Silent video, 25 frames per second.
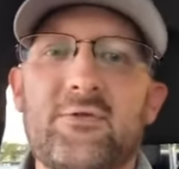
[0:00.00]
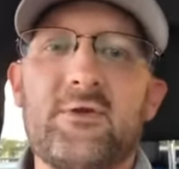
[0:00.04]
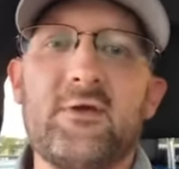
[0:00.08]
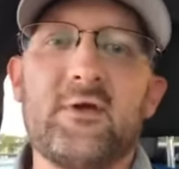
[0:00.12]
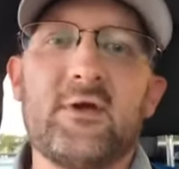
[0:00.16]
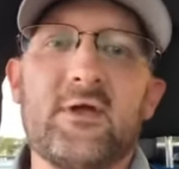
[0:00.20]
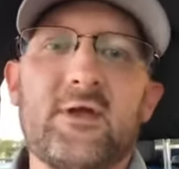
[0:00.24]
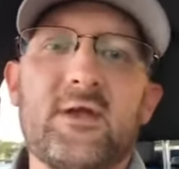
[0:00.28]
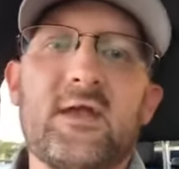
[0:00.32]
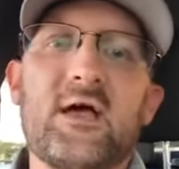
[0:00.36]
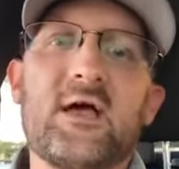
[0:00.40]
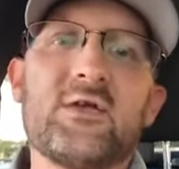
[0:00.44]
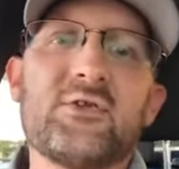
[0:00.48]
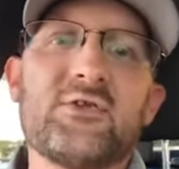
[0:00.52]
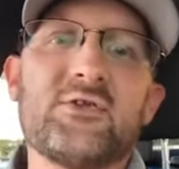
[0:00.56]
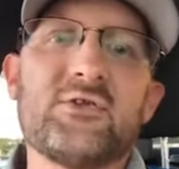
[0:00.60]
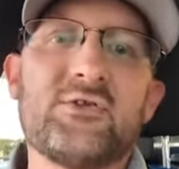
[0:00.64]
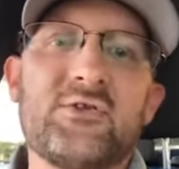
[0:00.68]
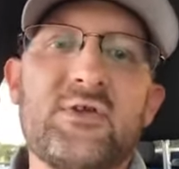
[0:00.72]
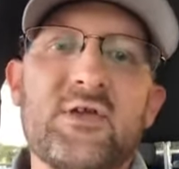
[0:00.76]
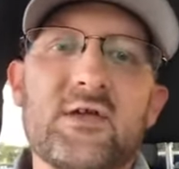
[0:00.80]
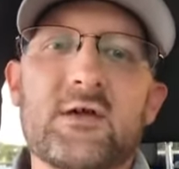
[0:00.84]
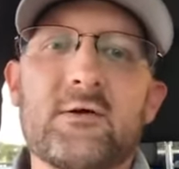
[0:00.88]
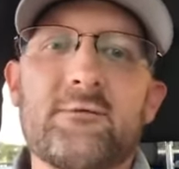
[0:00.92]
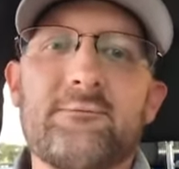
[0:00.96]
You cannot
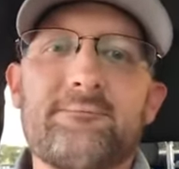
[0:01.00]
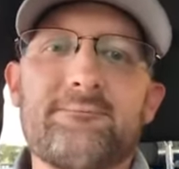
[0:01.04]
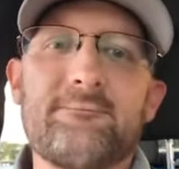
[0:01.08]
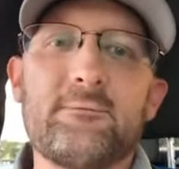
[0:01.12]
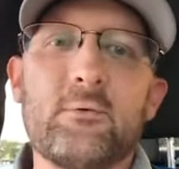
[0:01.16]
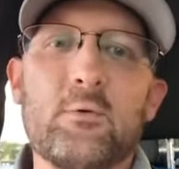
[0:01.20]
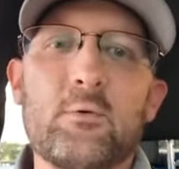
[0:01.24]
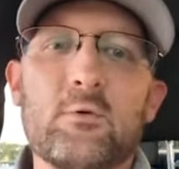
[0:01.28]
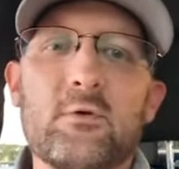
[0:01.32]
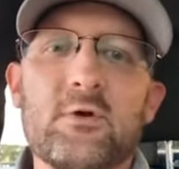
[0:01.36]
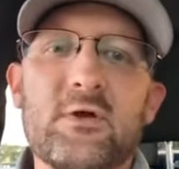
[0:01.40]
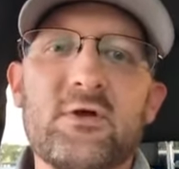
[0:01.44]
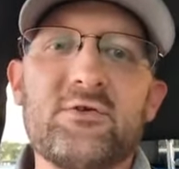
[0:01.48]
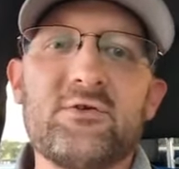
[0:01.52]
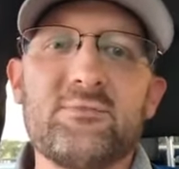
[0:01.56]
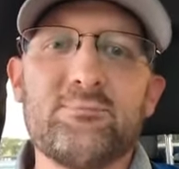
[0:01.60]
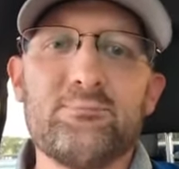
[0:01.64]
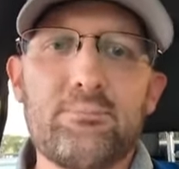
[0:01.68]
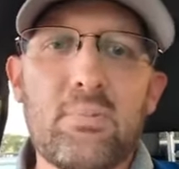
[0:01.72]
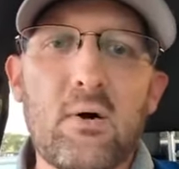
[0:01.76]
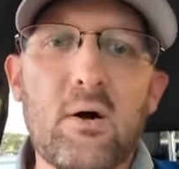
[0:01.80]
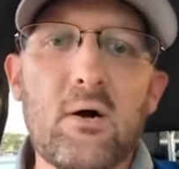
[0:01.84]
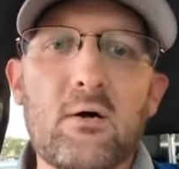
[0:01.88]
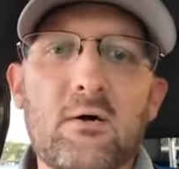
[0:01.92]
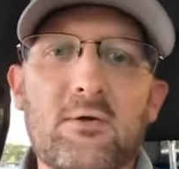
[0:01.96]
stick a 4-inch
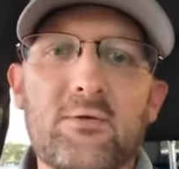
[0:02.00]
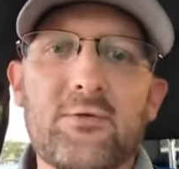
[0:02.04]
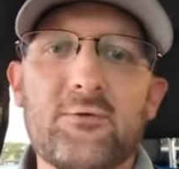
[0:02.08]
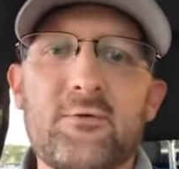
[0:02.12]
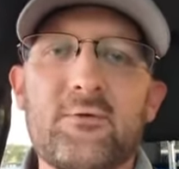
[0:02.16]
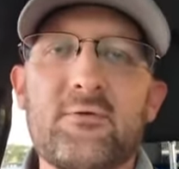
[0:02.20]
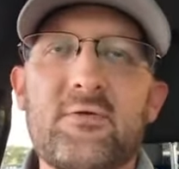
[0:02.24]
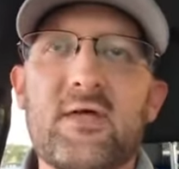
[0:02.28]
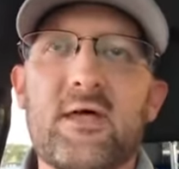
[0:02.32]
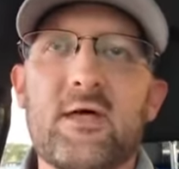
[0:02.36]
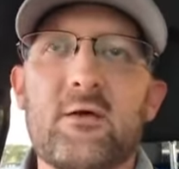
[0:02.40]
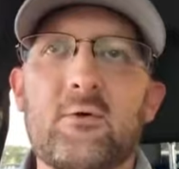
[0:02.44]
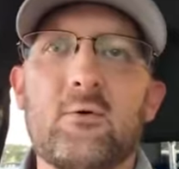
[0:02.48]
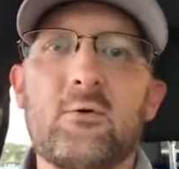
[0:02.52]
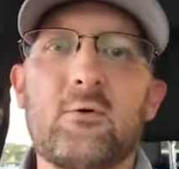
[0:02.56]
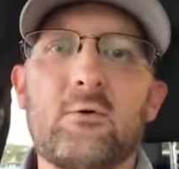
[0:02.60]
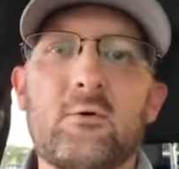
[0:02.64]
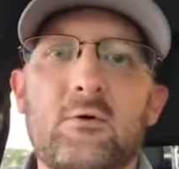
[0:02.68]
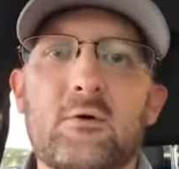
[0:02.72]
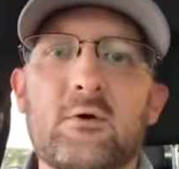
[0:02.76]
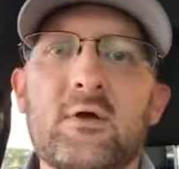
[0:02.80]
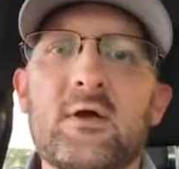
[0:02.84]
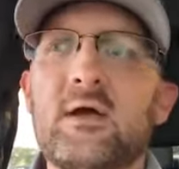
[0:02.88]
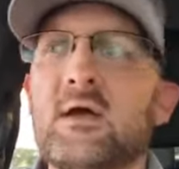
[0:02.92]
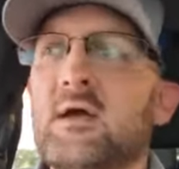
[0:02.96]
ball through that
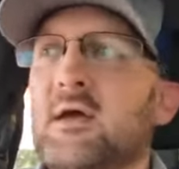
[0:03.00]
hole.